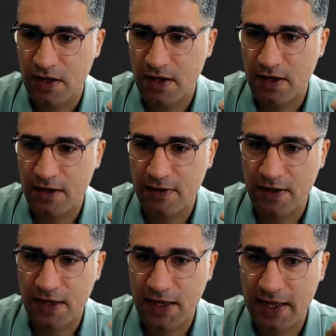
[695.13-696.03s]

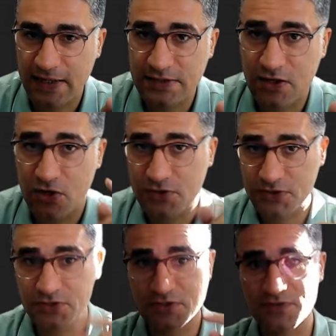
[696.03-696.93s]
And
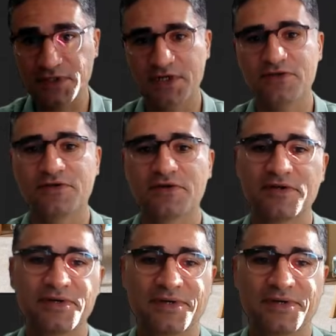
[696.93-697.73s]
also there is another